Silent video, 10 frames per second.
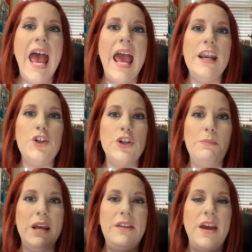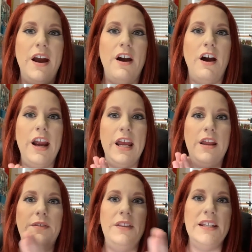and it should be there
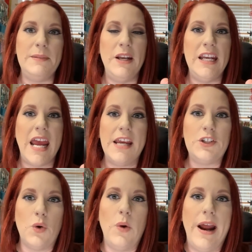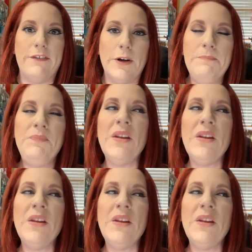in this many days or whatever.